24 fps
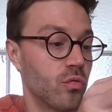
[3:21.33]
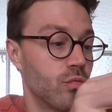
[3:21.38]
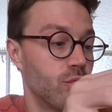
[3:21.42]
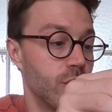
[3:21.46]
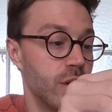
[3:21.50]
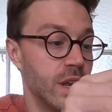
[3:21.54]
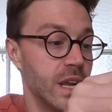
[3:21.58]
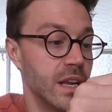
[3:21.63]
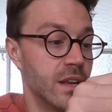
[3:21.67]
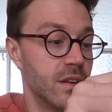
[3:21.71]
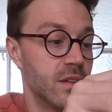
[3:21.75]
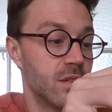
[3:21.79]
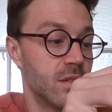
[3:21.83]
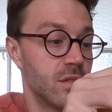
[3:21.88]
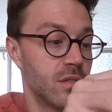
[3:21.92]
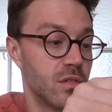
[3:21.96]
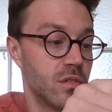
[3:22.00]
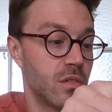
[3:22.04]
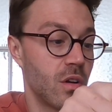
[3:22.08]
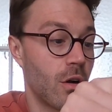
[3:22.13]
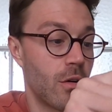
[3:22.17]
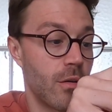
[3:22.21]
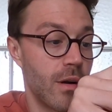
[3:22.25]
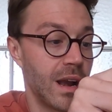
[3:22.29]
read
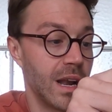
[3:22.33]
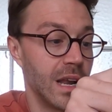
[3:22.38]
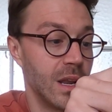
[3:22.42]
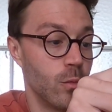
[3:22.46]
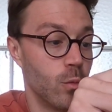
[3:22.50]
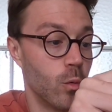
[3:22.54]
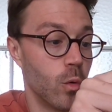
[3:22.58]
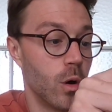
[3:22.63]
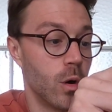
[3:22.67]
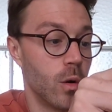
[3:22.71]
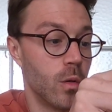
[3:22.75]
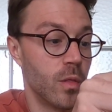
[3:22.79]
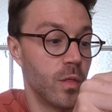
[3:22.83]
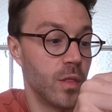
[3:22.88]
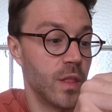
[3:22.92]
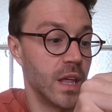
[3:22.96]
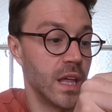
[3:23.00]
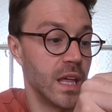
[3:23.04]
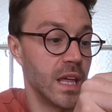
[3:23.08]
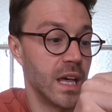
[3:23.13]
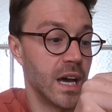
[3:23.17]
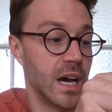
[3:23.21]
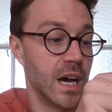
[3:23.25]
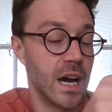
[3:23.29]
directly what
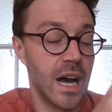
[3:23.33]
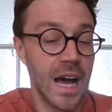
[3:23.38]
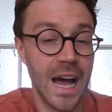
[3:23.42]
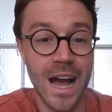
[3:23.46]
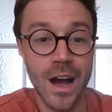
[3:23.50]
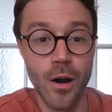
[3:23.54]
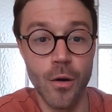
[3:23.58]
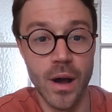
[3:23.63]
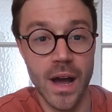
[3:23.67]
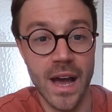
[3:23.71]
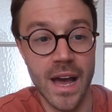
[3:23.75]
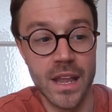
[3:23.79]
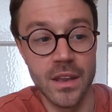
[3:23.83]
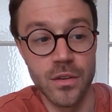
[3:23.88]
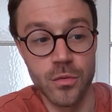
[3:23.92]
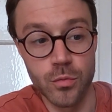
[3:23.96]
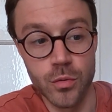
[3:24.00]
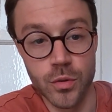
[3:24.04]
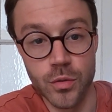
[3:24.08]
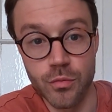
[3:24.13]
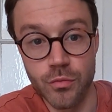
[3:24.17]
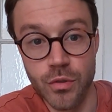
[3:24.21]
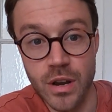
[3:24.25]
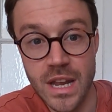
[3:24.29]
the hour hand
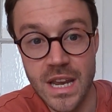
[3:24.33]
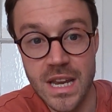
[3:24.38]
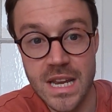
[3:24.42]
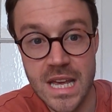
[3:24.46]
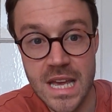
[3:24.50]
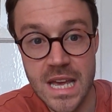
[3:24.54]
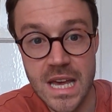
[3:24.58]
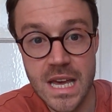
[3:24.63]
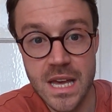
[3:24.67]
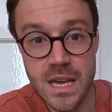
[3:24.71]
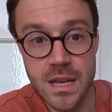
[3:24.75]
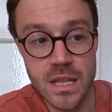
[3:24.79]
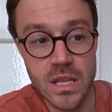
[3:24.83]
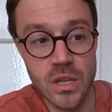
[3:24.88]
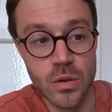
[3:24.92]
would read here.